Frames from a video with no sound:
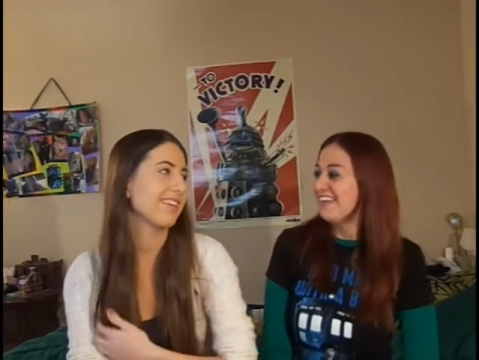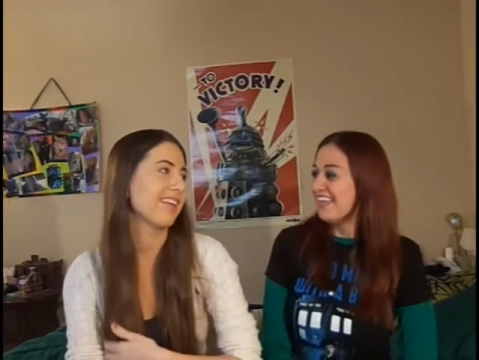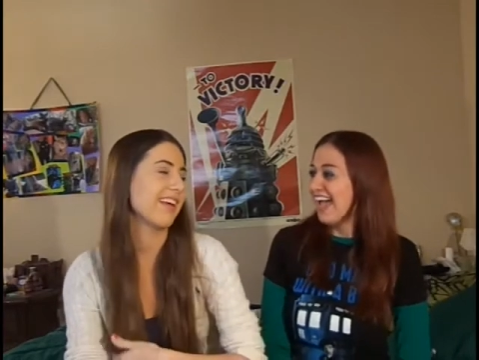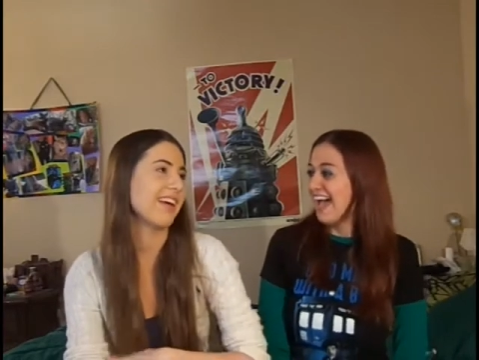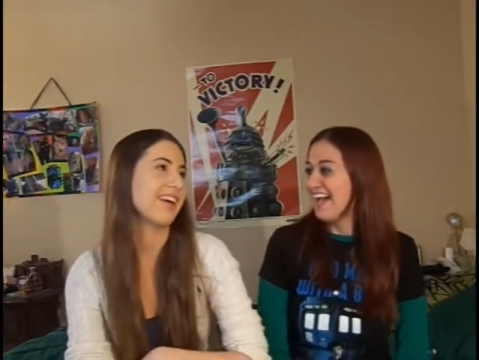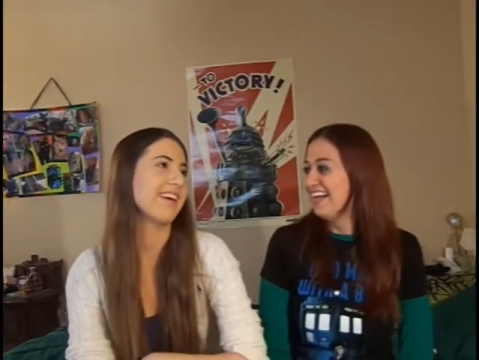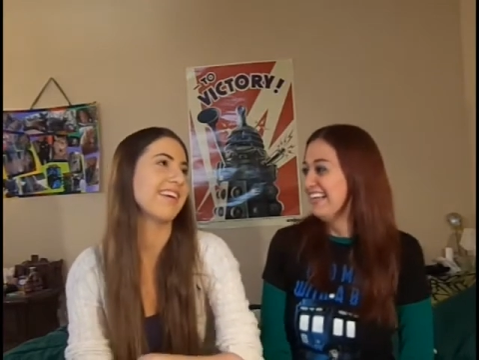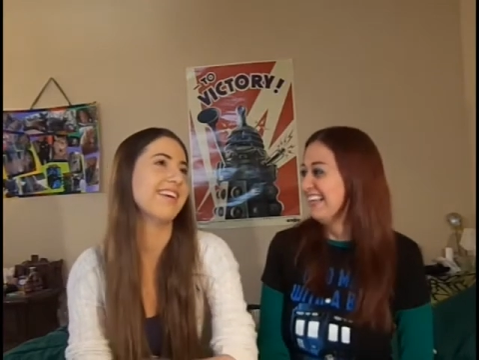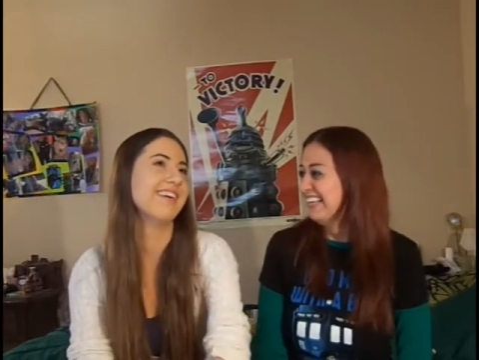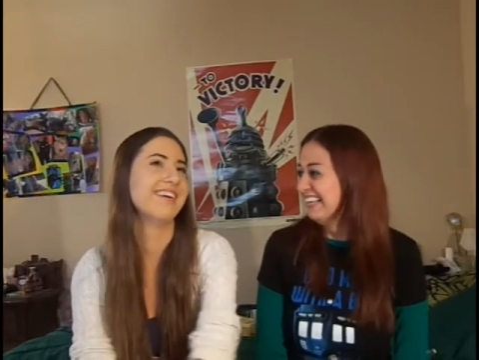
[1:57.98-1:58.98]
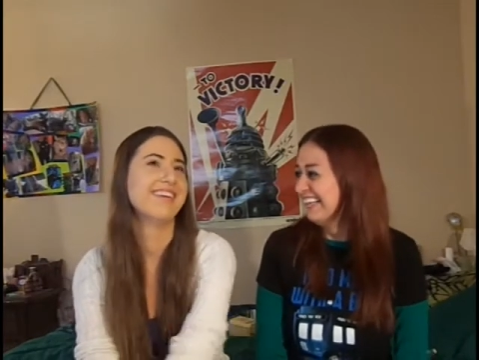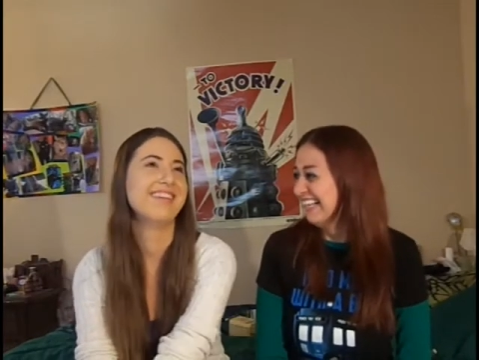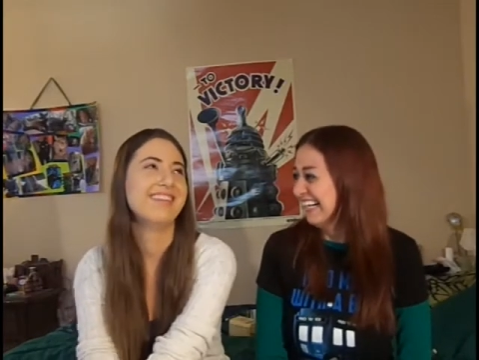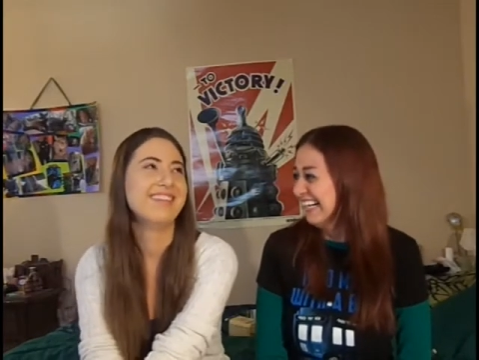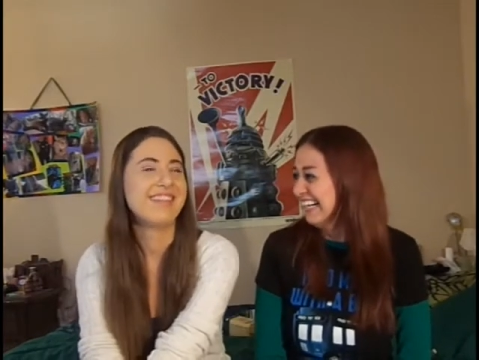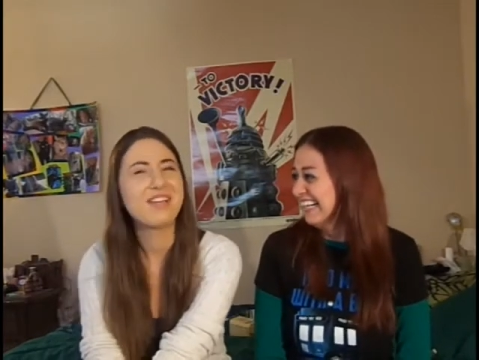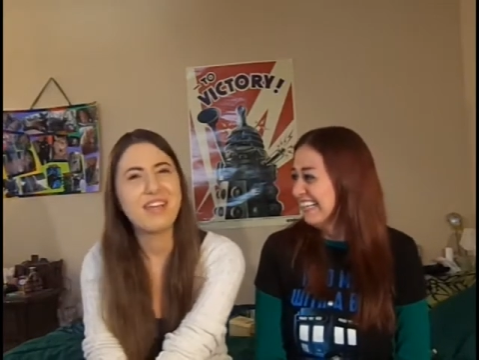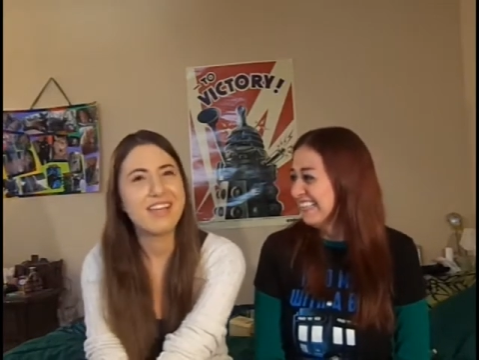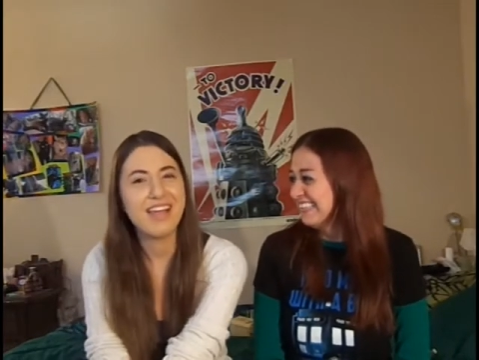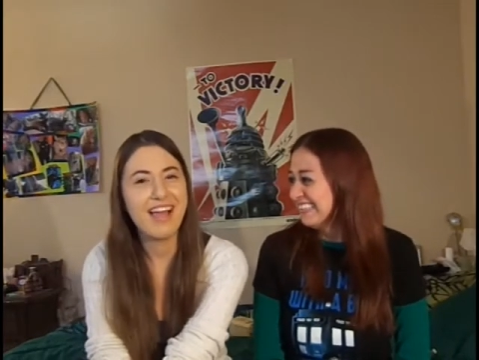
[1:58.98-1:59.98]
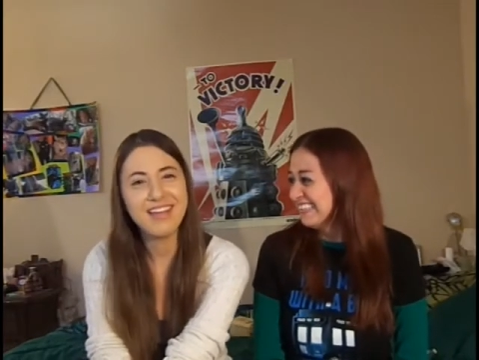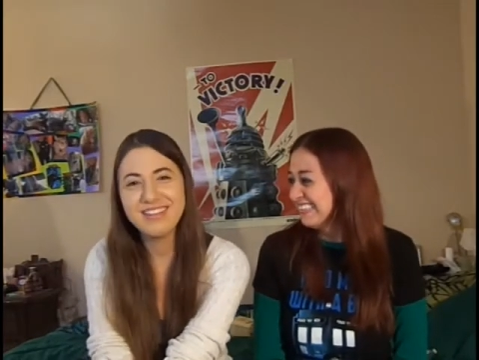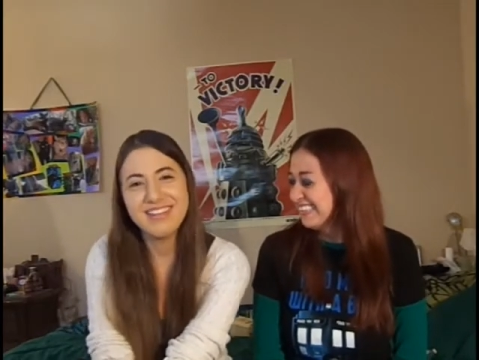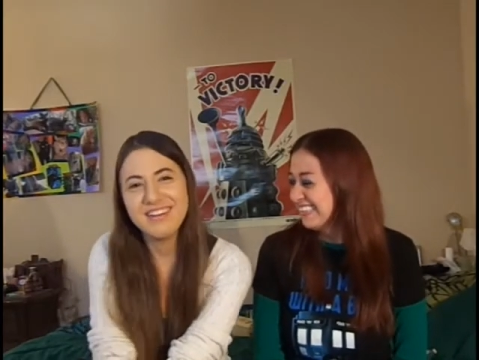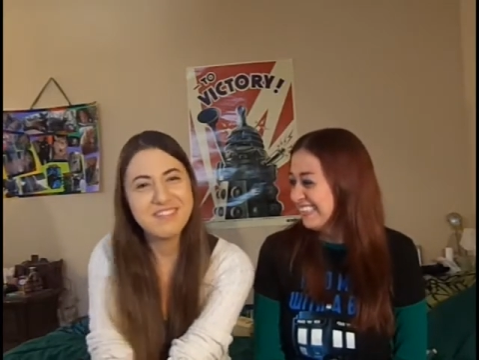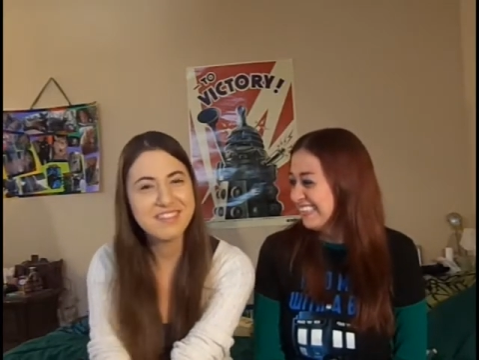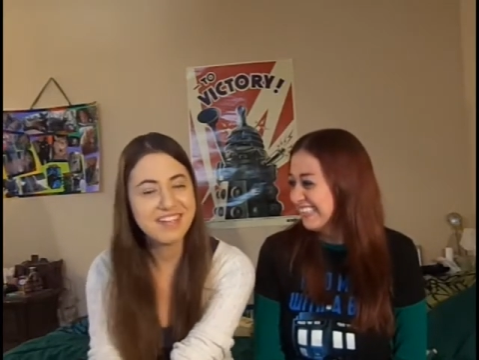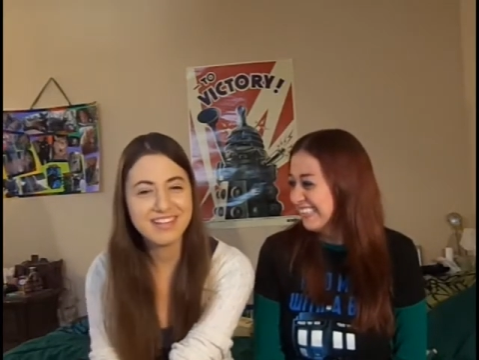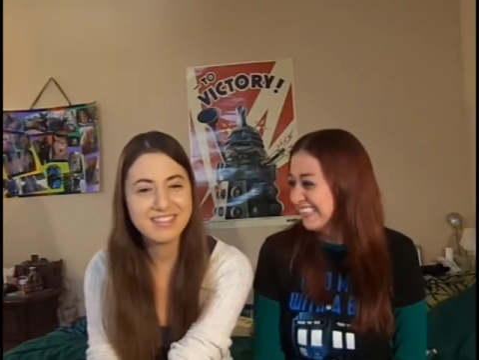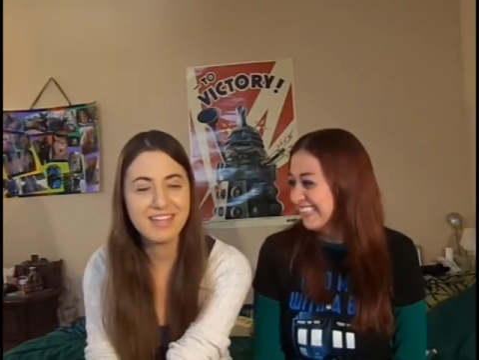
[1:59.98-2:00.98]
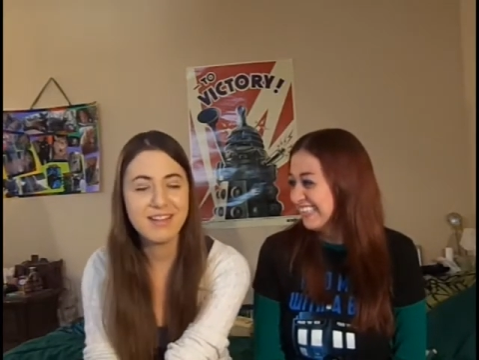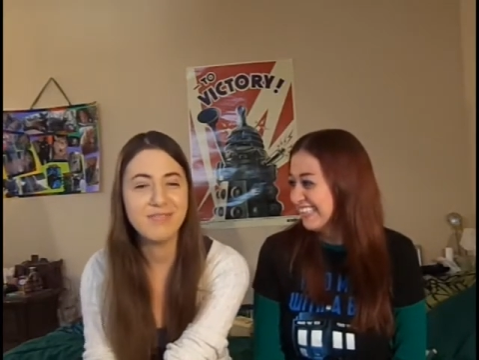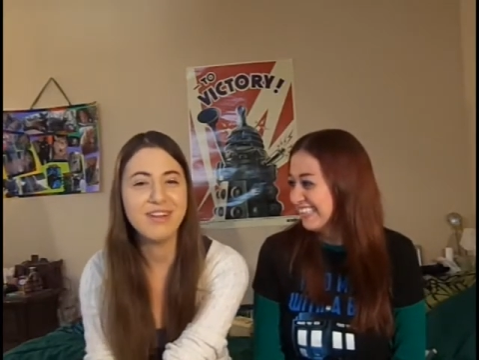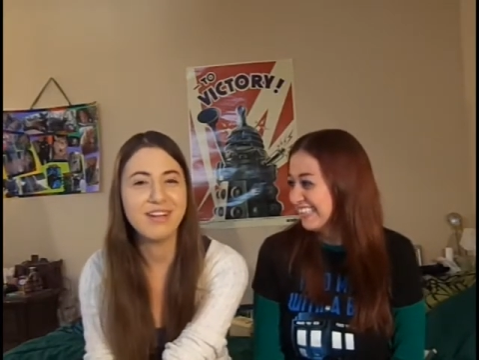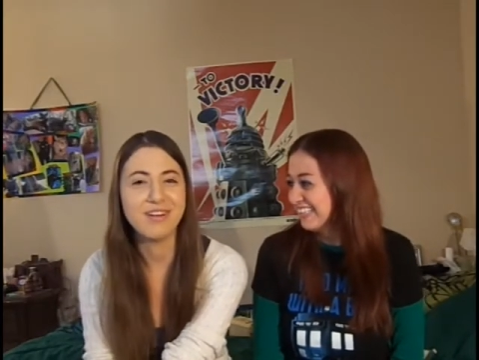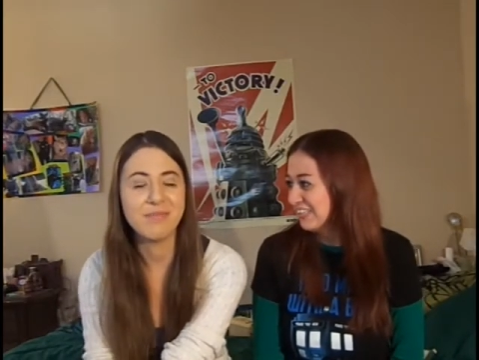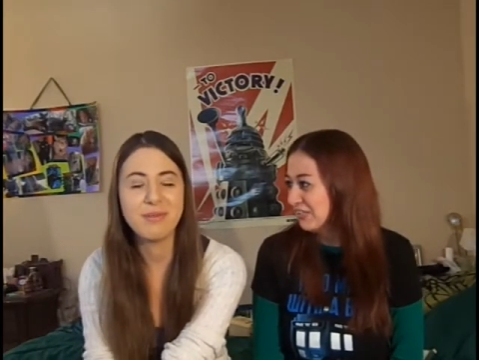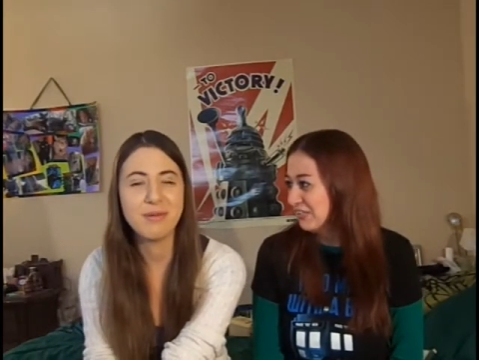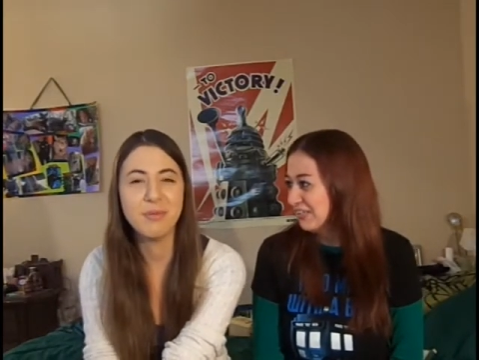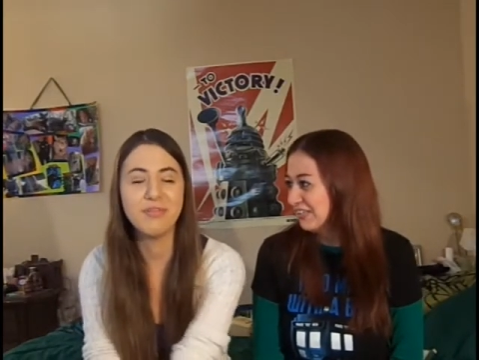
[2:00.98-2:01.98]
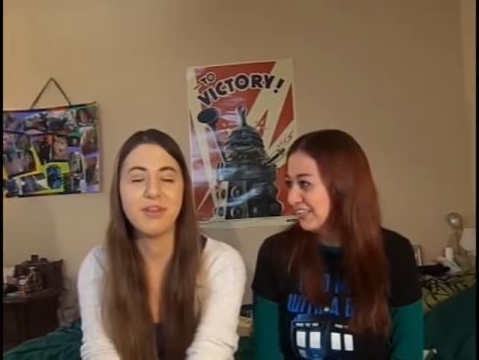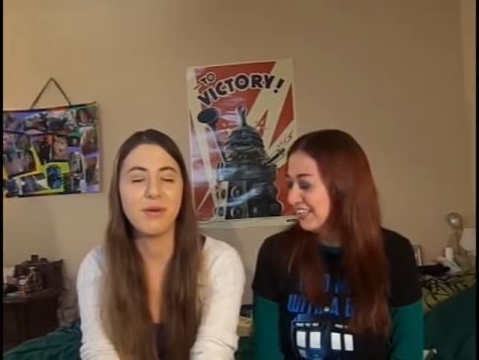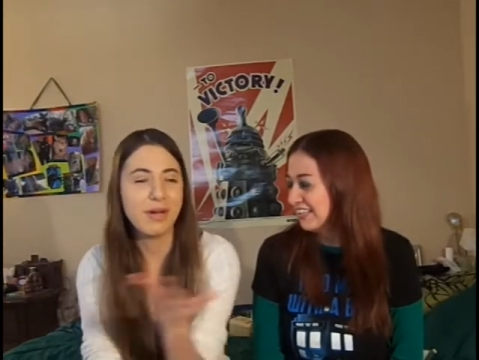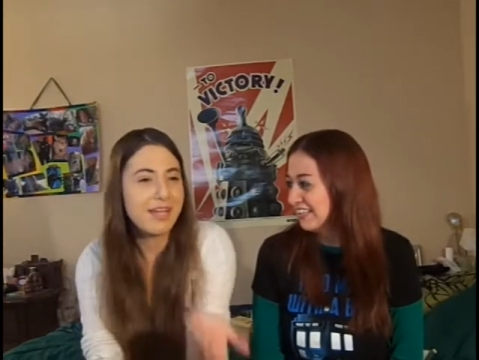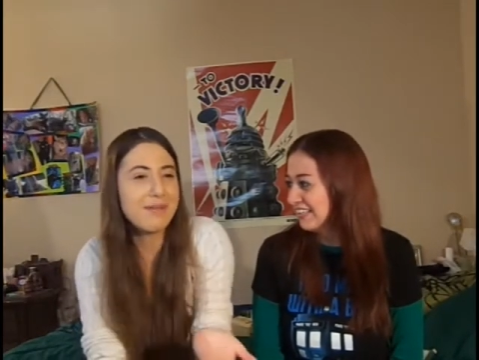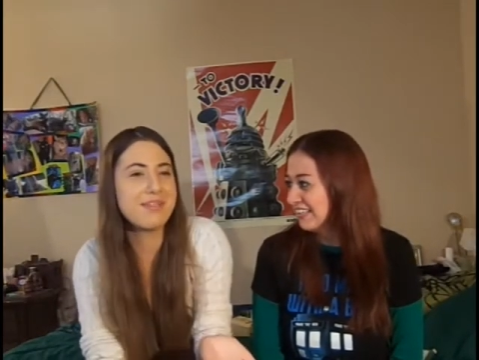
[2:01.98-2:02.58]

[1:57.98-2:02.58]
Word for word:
Speaker 1: yeah. Uh, I didn't even understand the video. I mean, the movie. Why do you keep